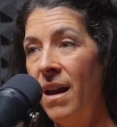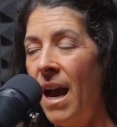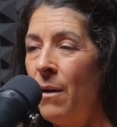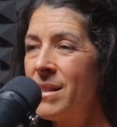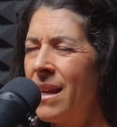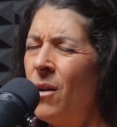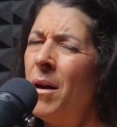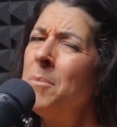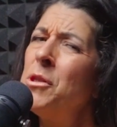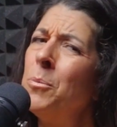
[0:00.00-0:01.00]
I always said, oh,
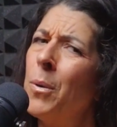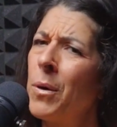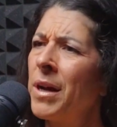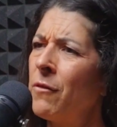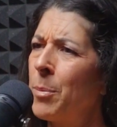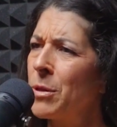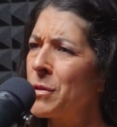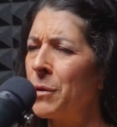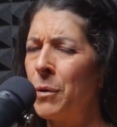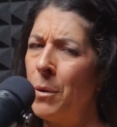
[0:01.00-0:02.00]
I'm too boring of a
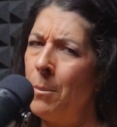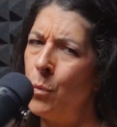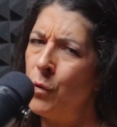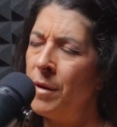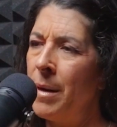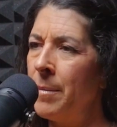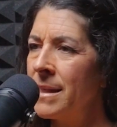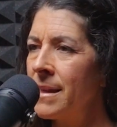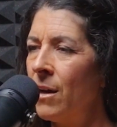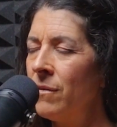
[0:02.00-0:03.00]
person to go to a movie by
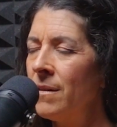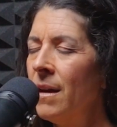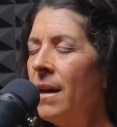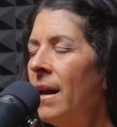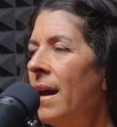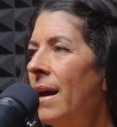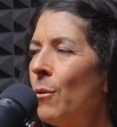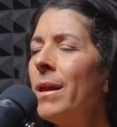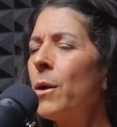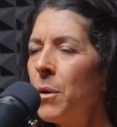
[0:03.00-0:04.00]
myself.
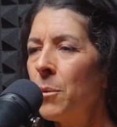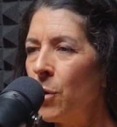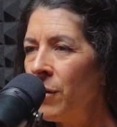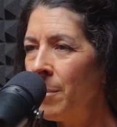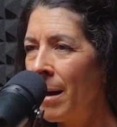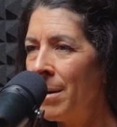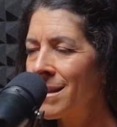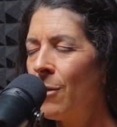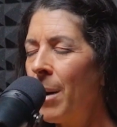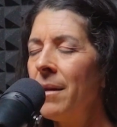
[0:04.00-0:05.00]
Will I go to a movie by
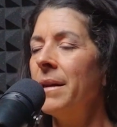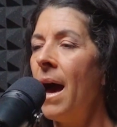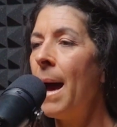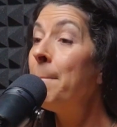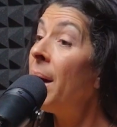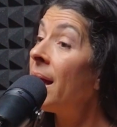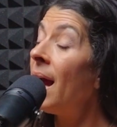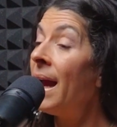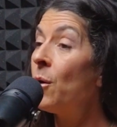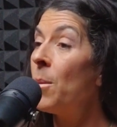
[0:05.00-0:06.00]
myself? Probably not. But
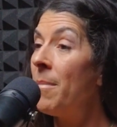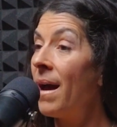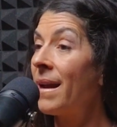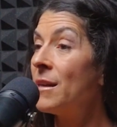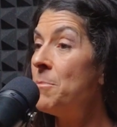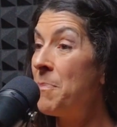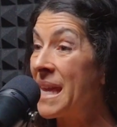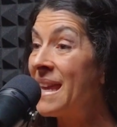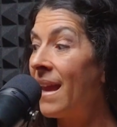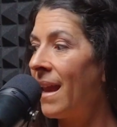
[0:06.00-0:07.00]
I don't mind
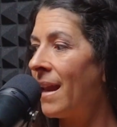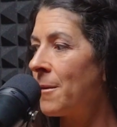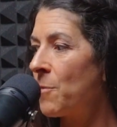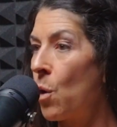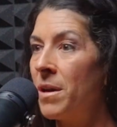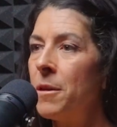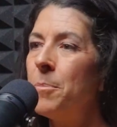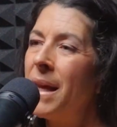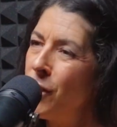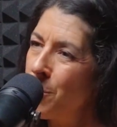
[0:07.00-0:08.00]
going to the
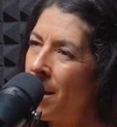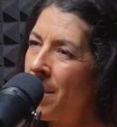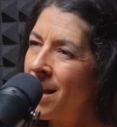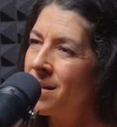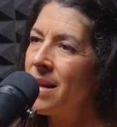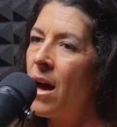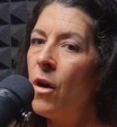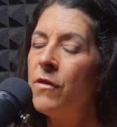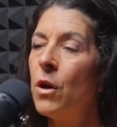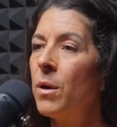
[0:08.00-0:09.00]
beach by
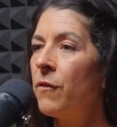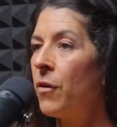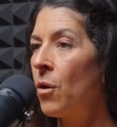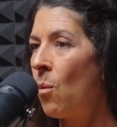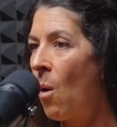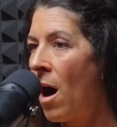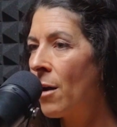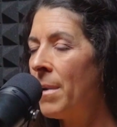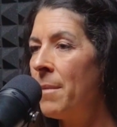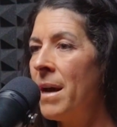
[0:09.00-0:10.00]
myself, going for a
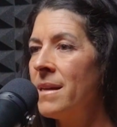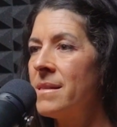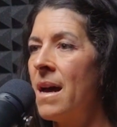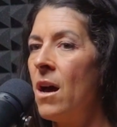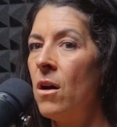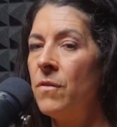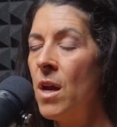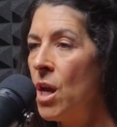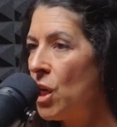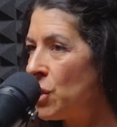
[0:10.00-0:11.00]
walk by myself,
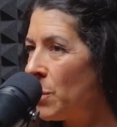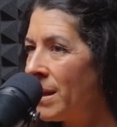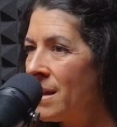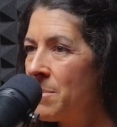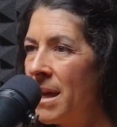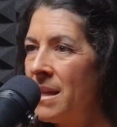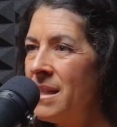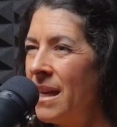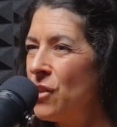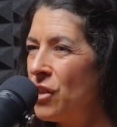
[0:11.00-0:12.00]
doing these
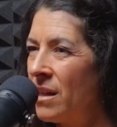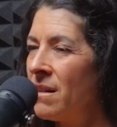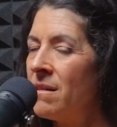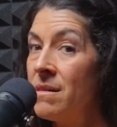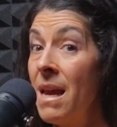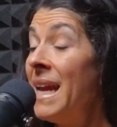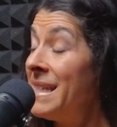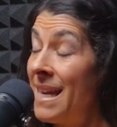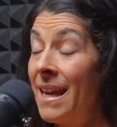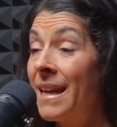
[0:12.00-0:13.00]
meditations,
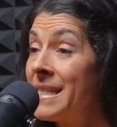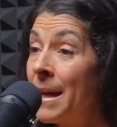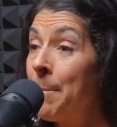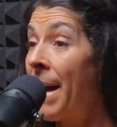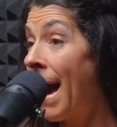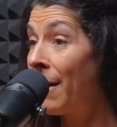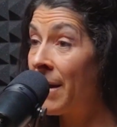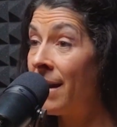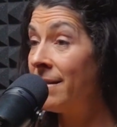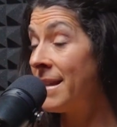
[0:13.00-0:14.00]
taking a damn bath
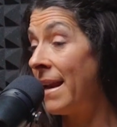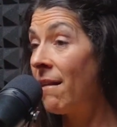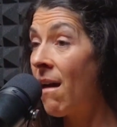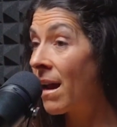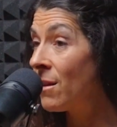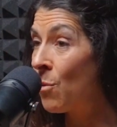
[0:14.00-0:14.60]
at 10 o'clock in the